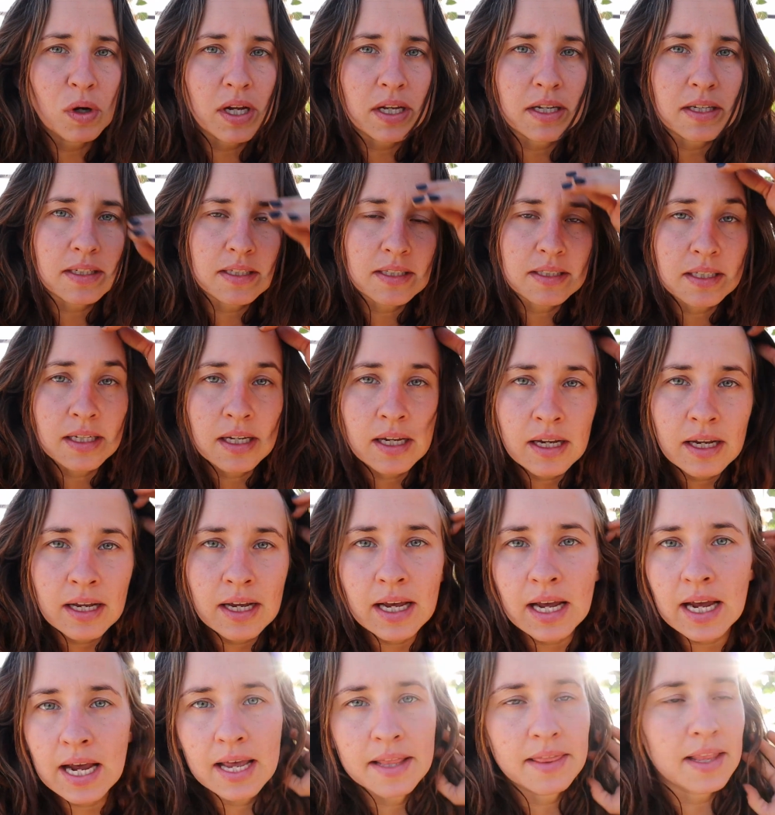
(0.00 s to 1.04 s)
ones.
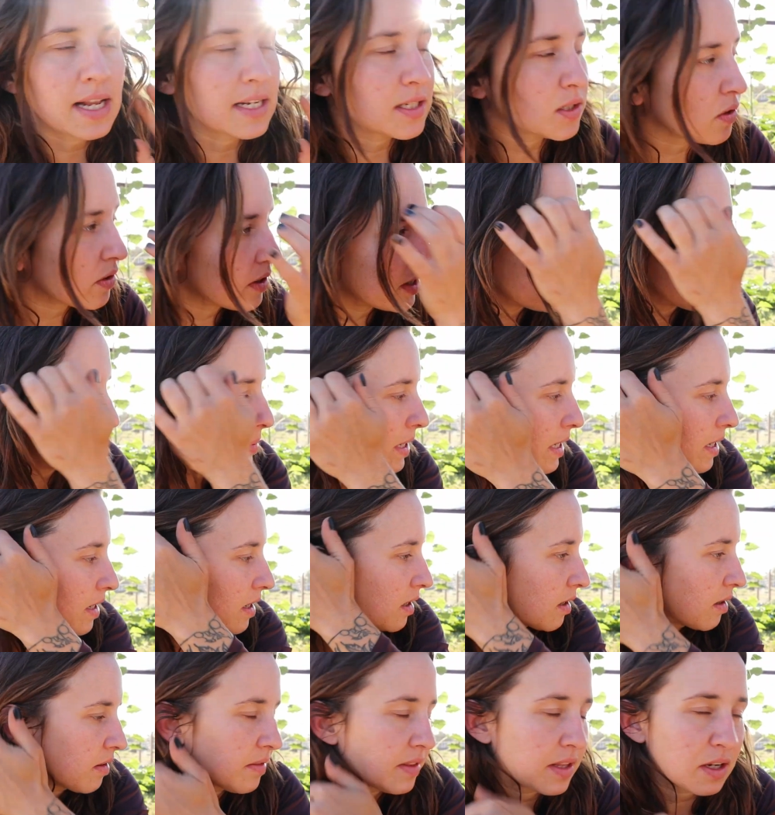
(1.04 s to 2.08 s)
And that's going to
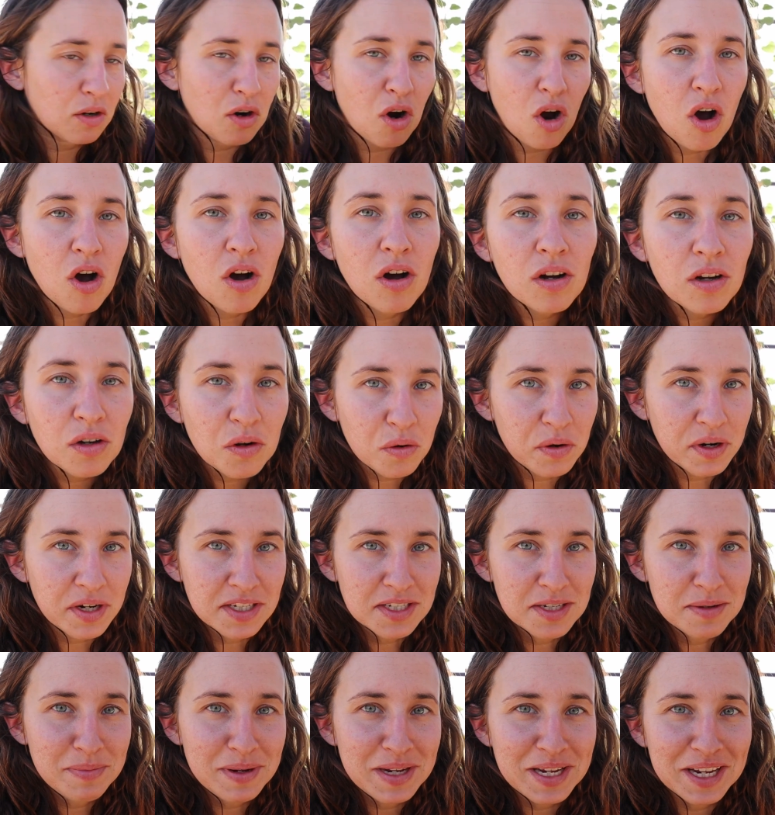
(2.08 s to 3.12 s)
be, they're all
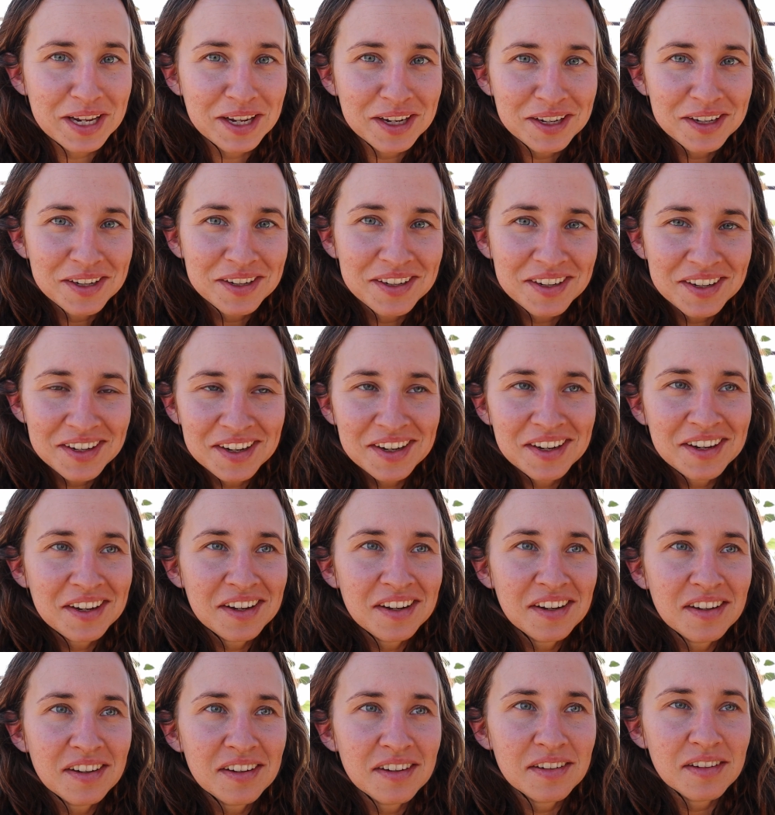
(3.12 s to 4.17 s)
going to be,
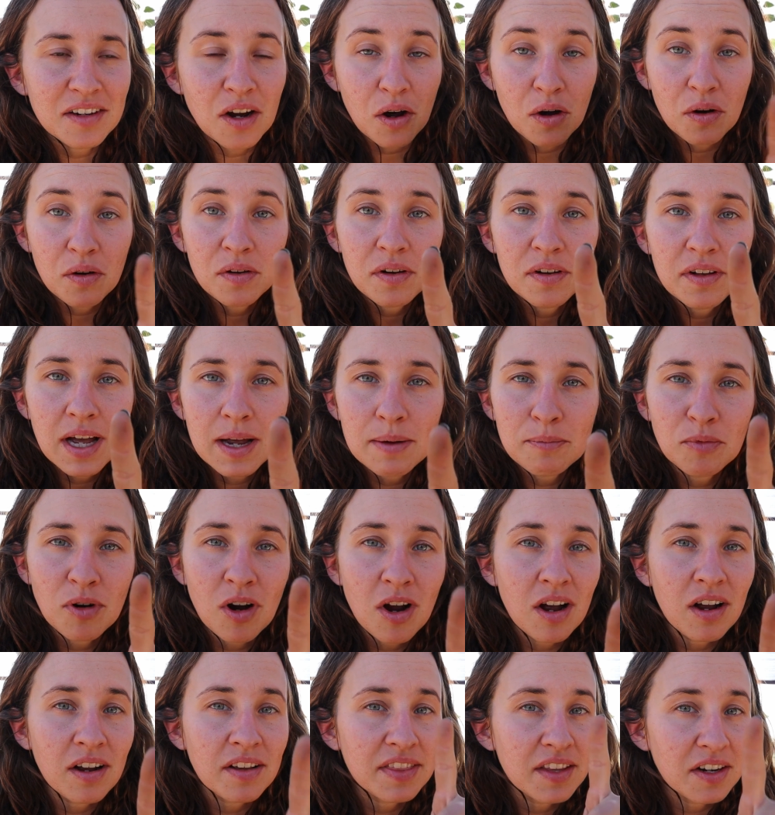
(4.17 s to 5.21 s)
no, I'm
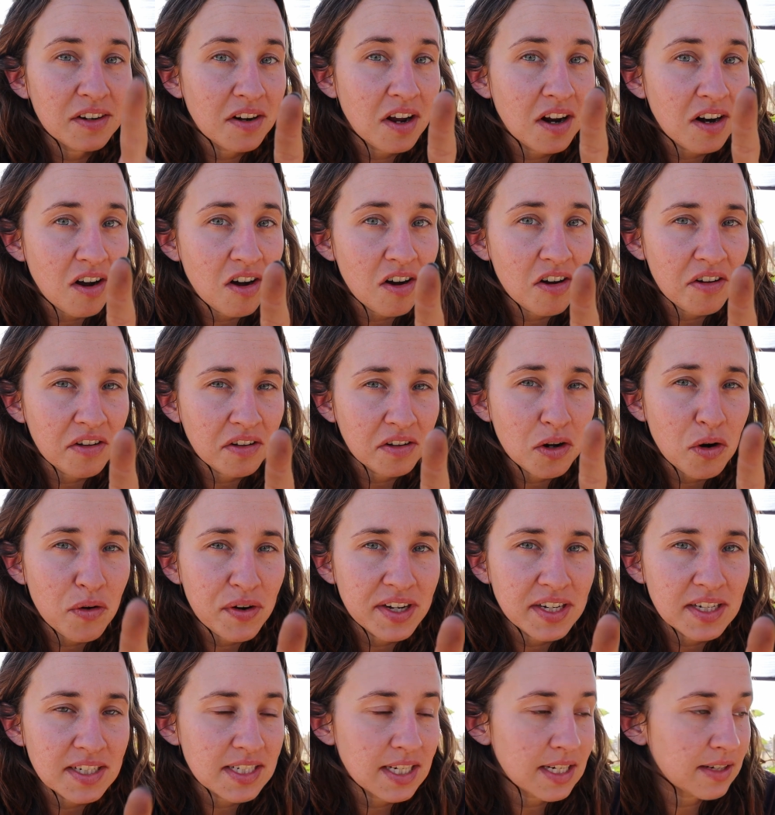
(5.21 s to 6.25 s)
wrong. They're not all
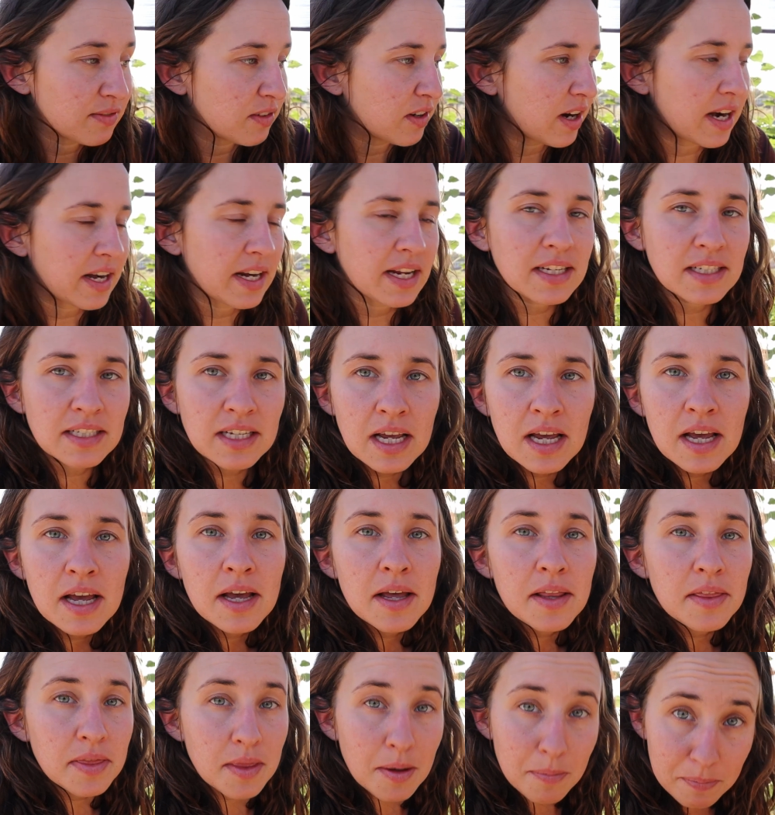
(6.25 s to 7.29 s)
going to seed varieties.
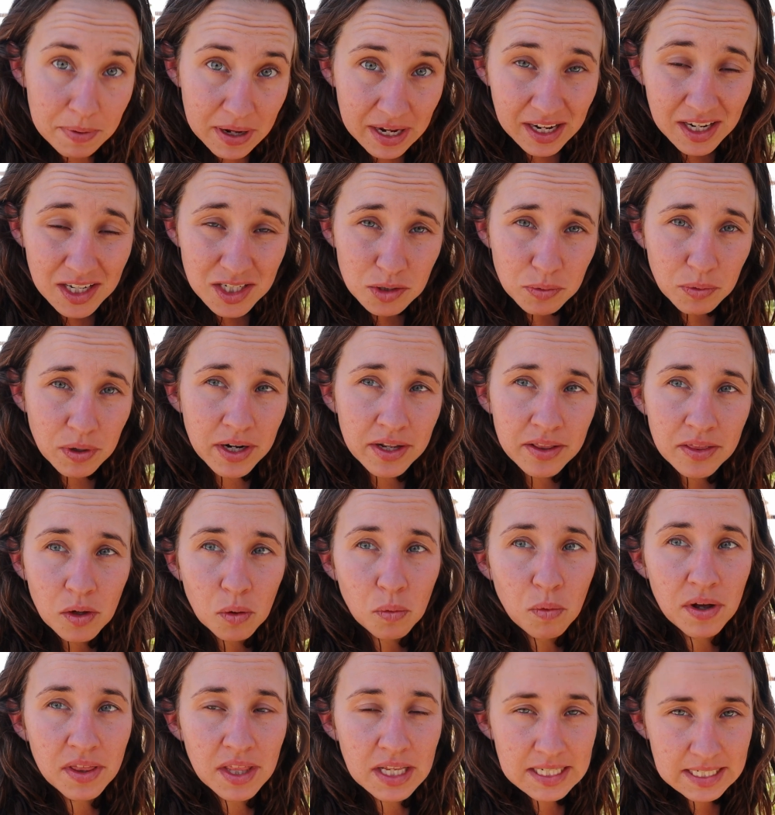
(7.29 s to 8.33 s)
The biggest one,
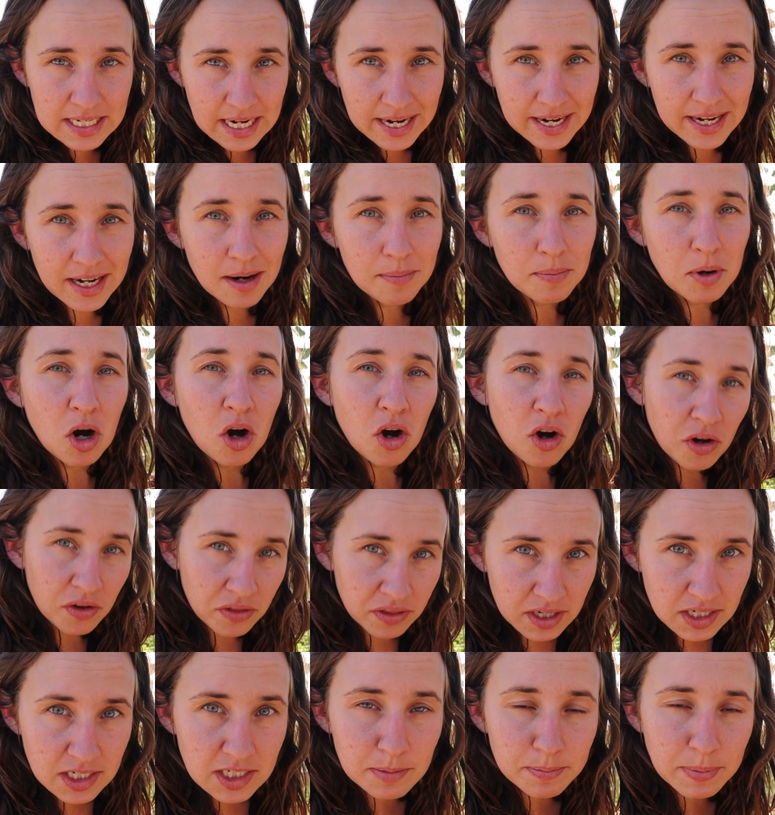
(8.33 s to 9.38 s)
the one that's taking up
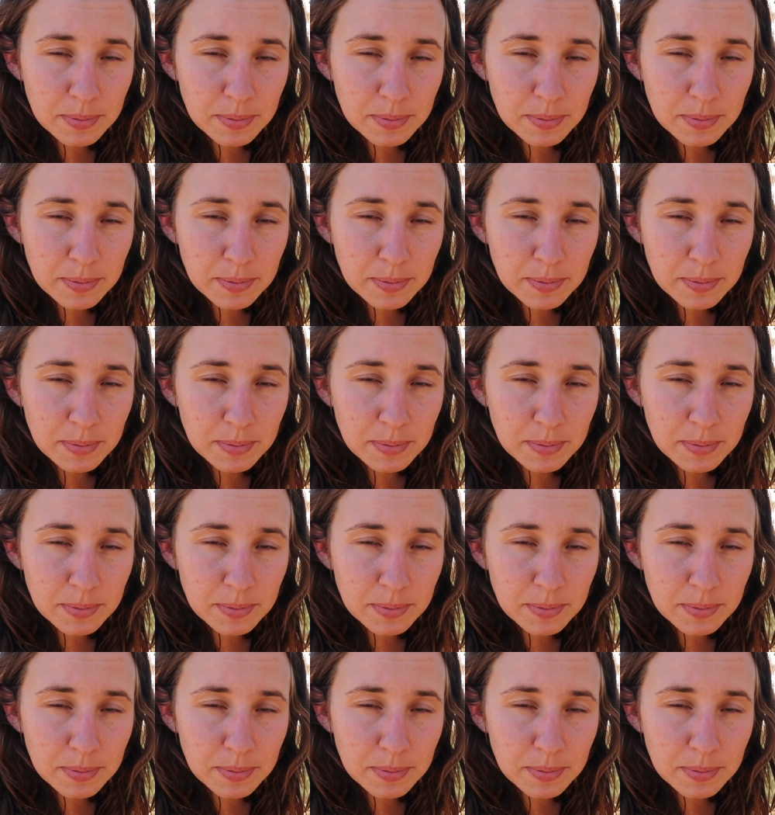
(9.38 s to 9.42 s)
all this